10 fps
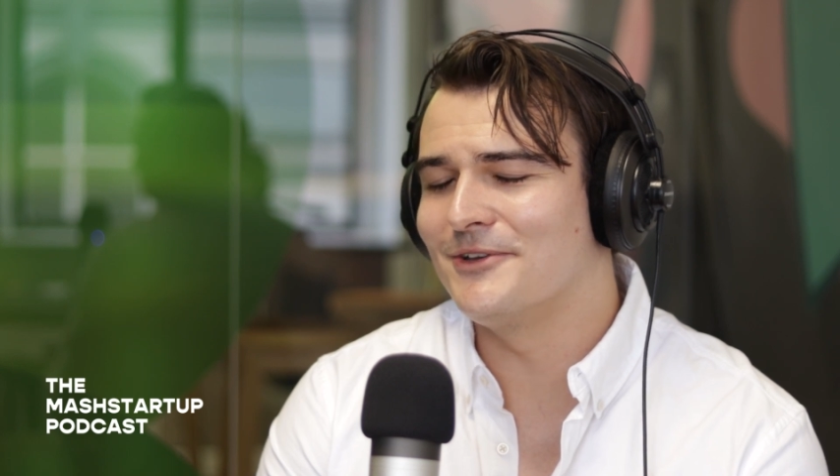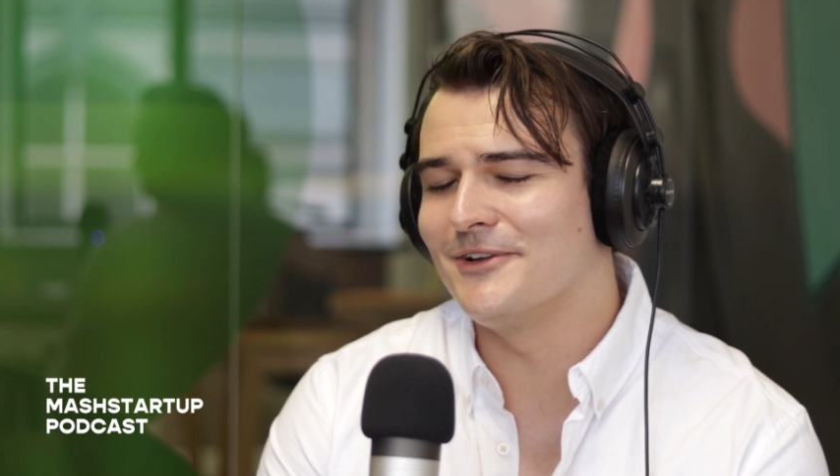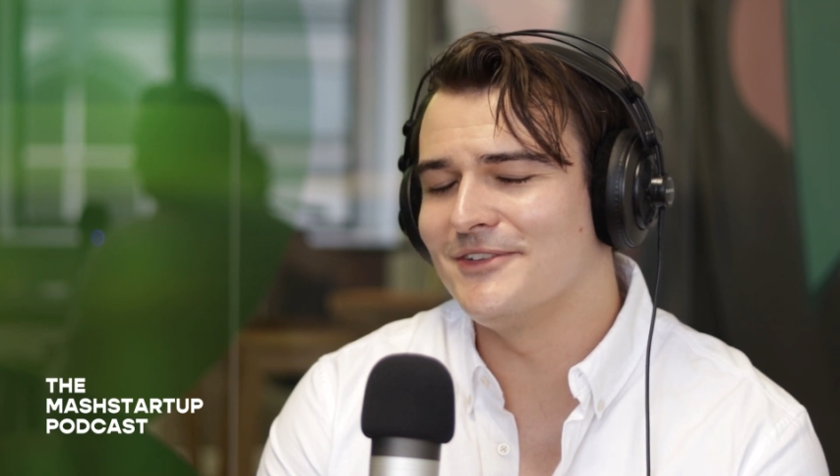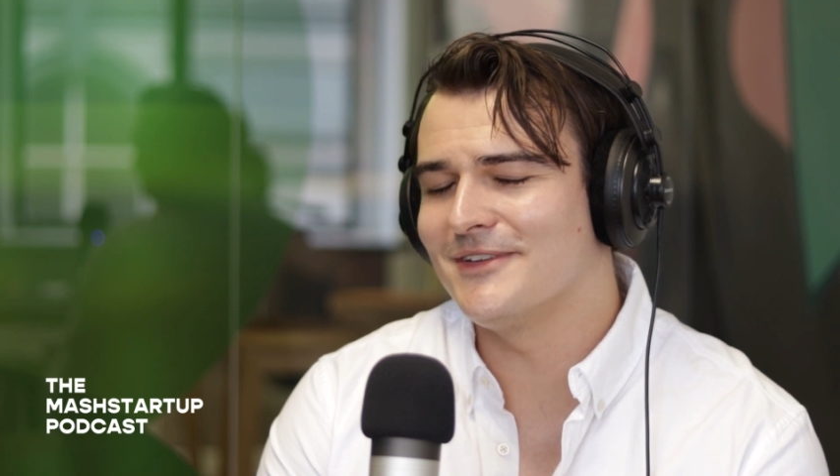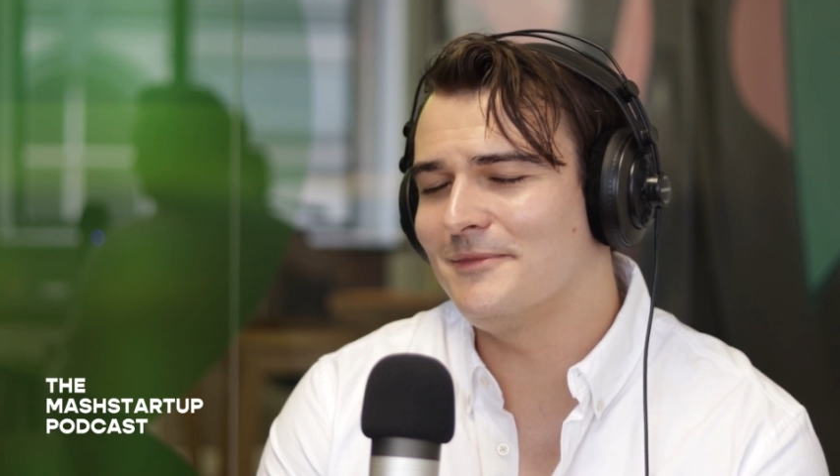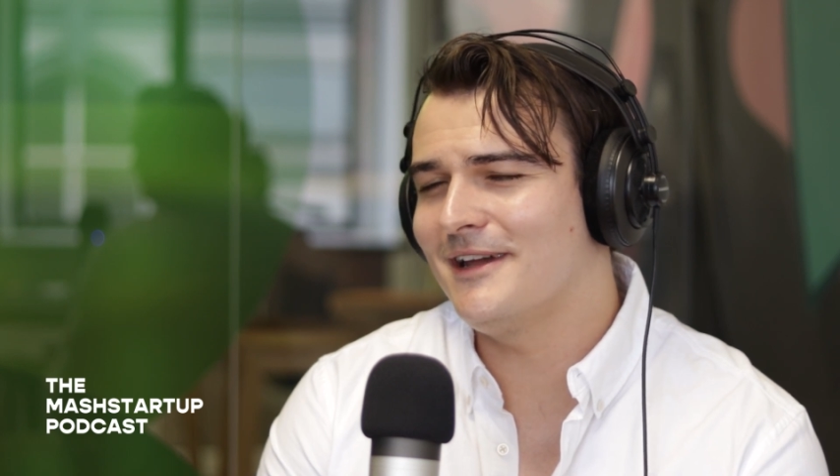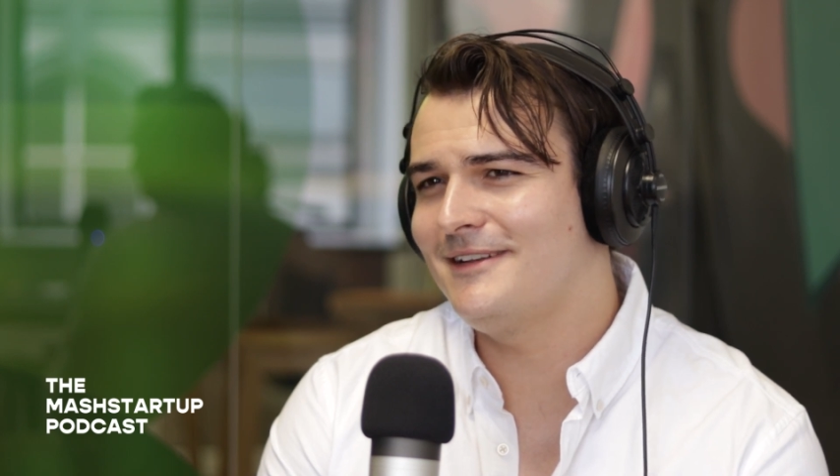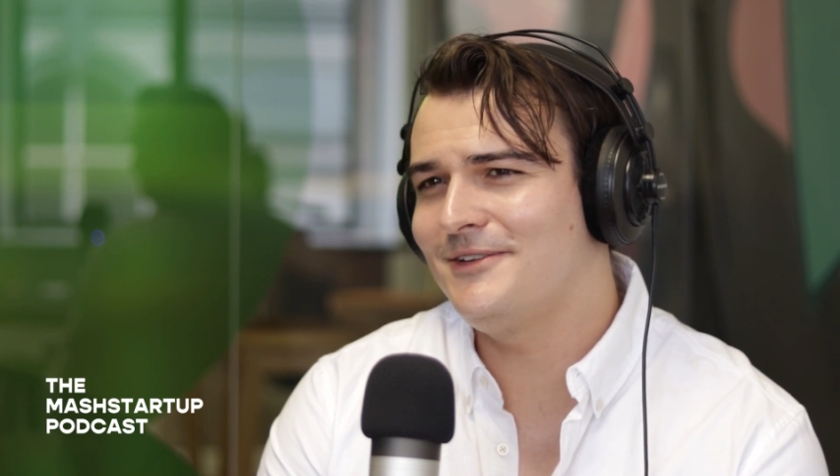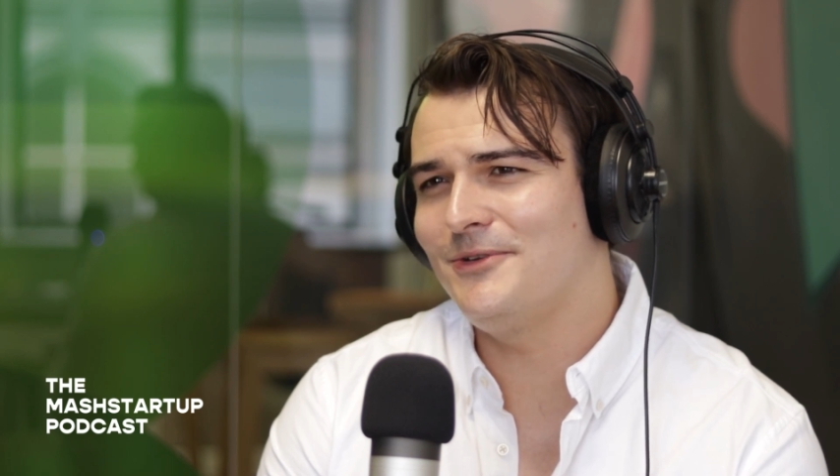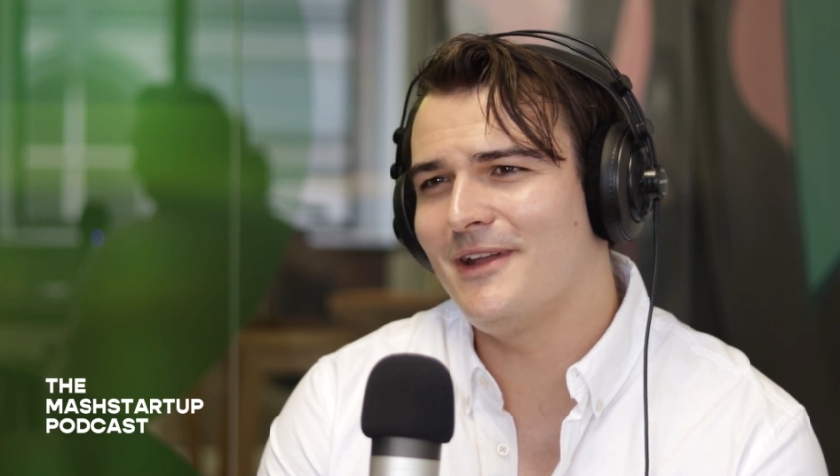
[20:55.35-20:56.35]
I'm
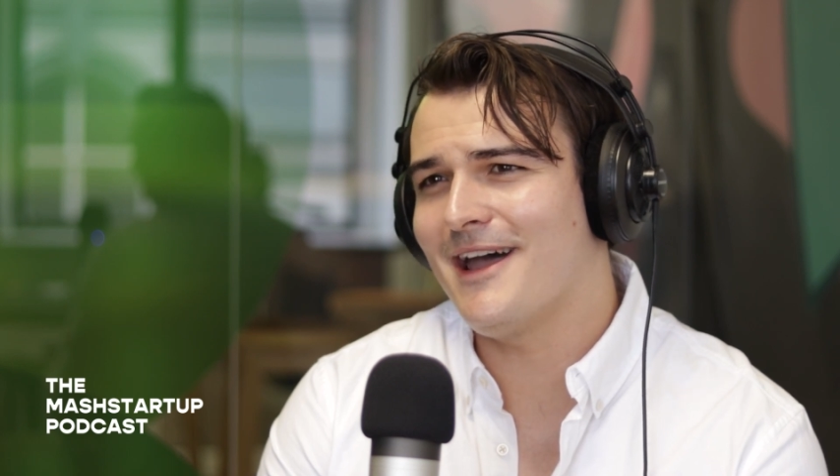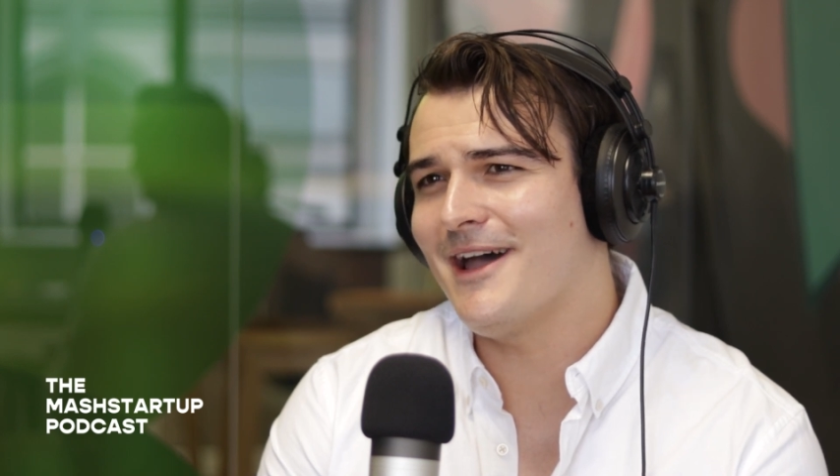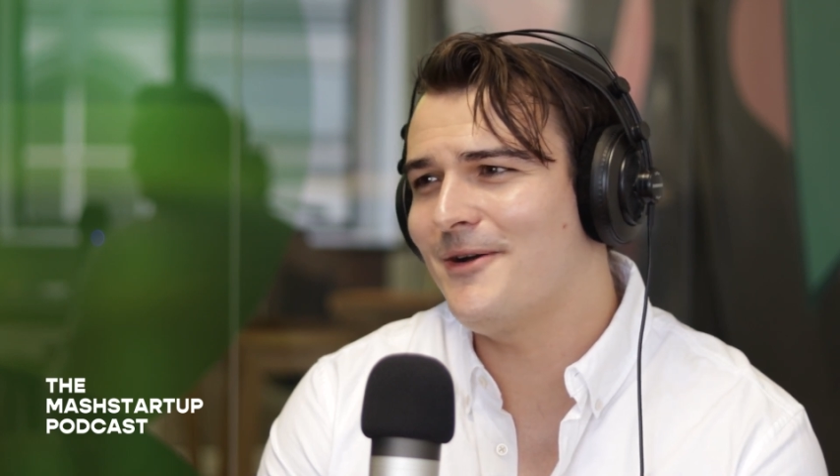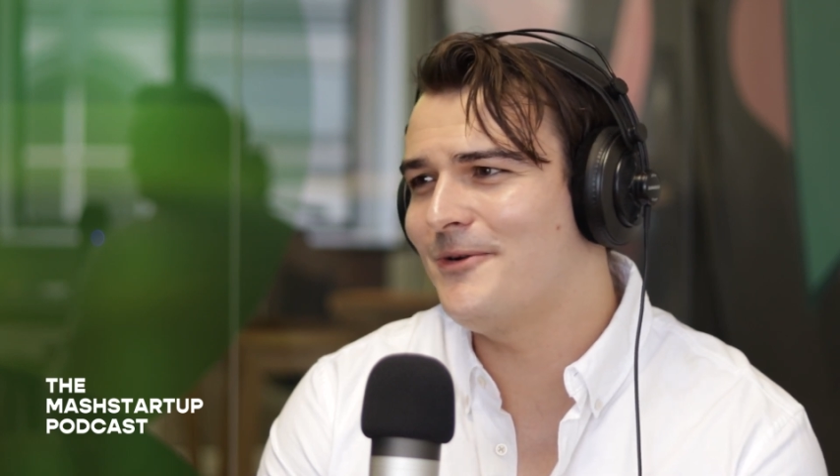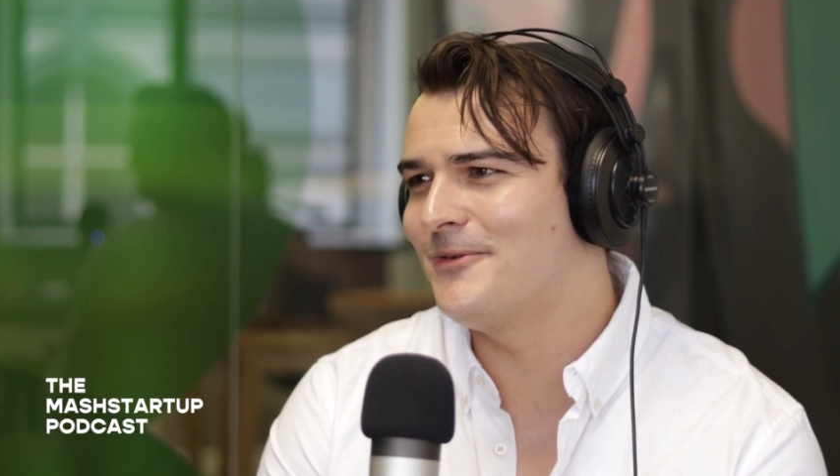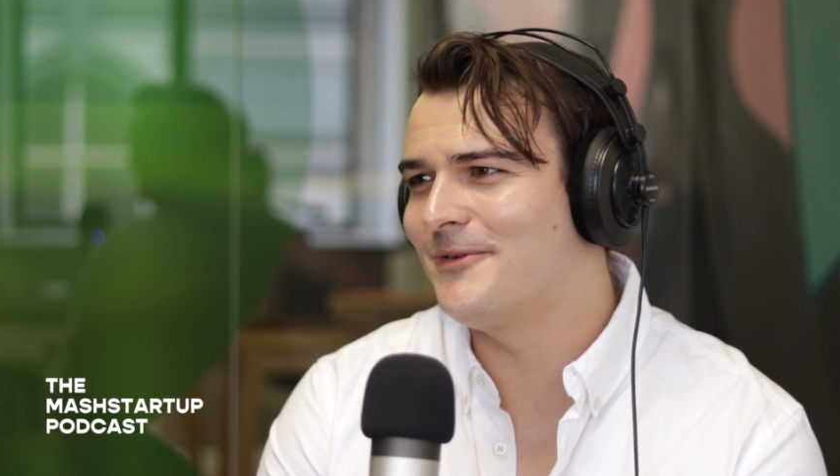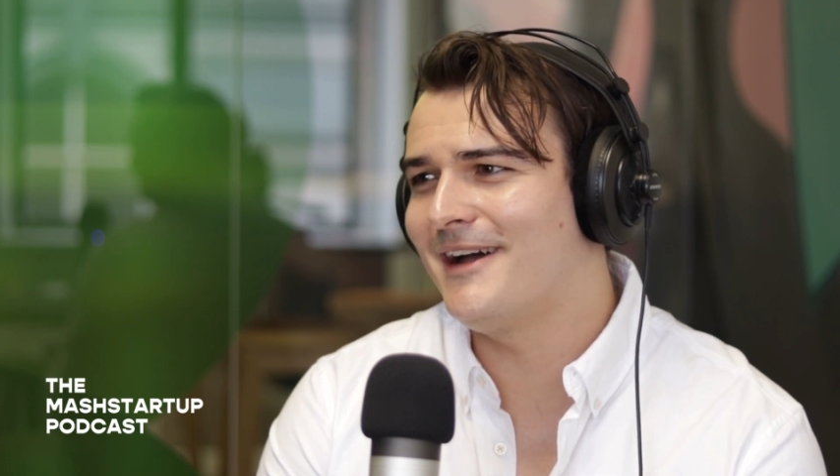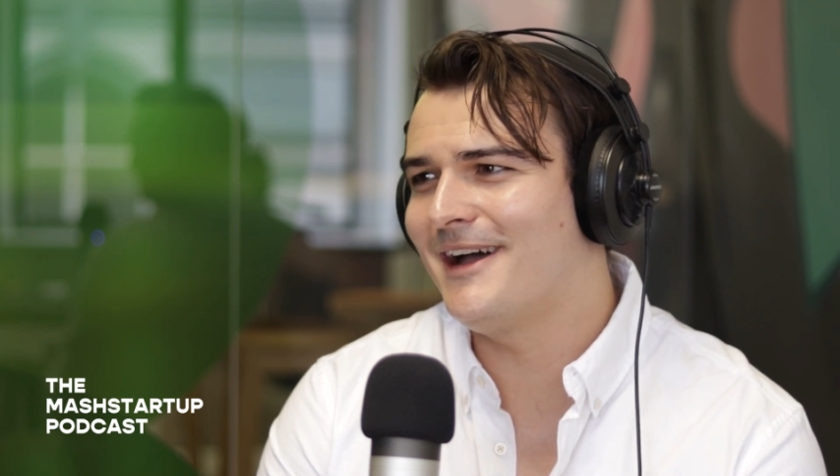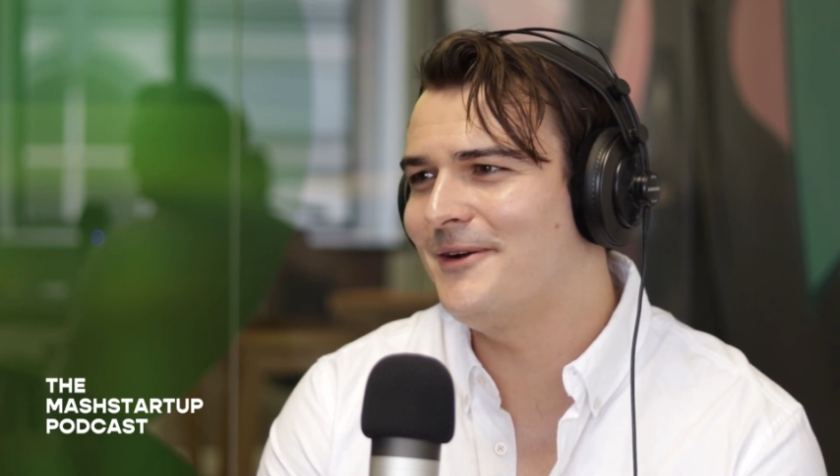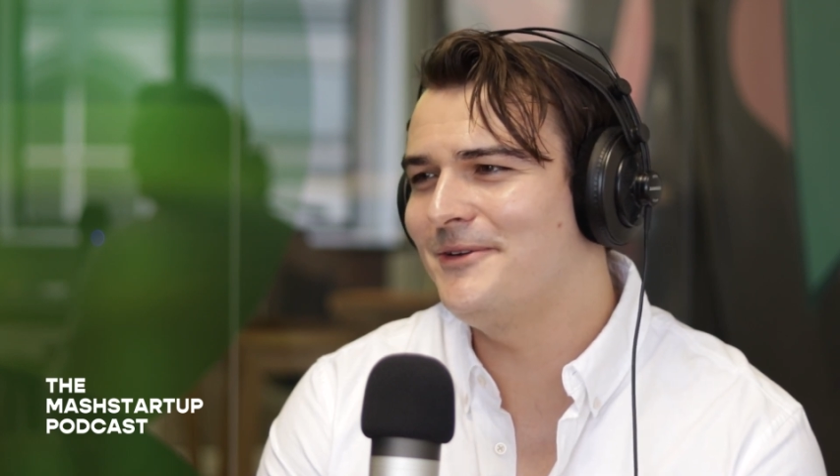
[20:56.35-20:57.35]
like, dude, how
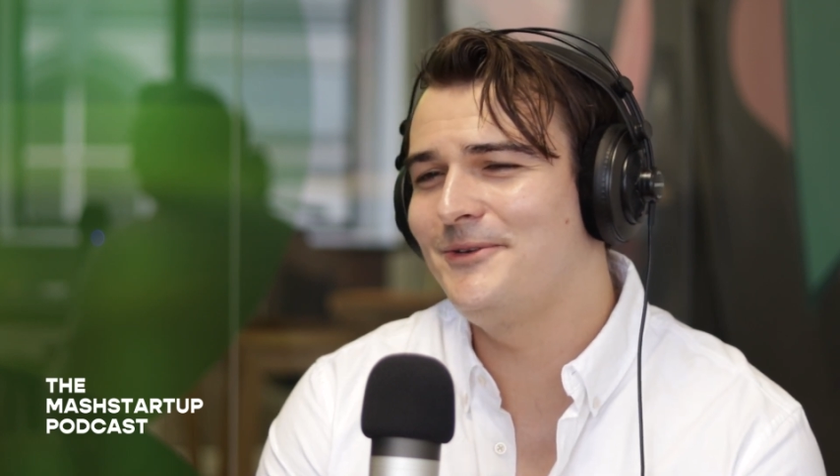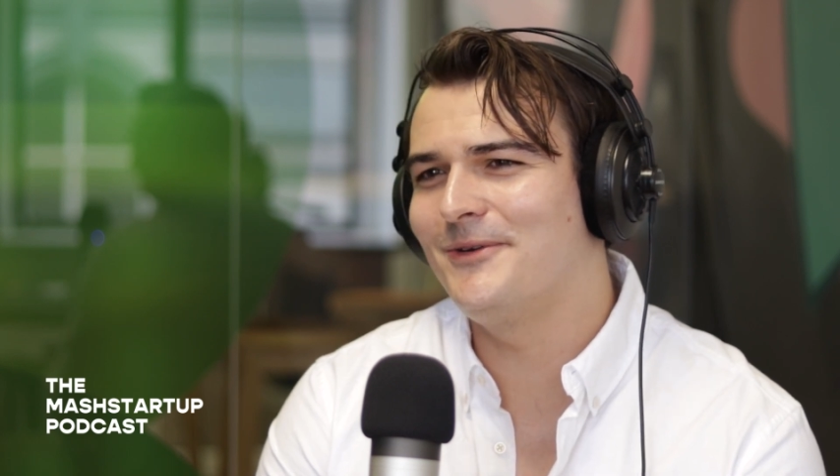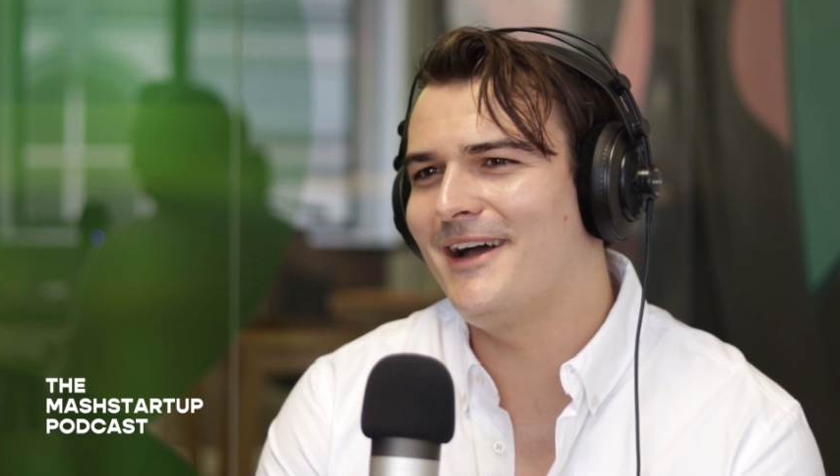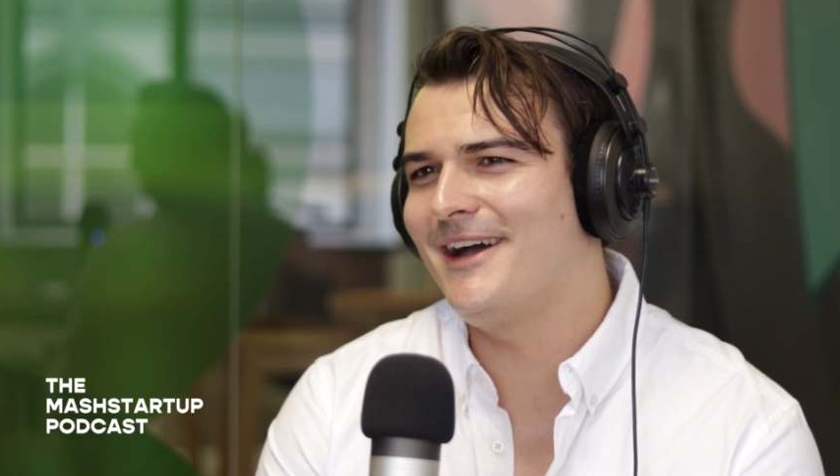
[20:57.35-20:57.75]
are you?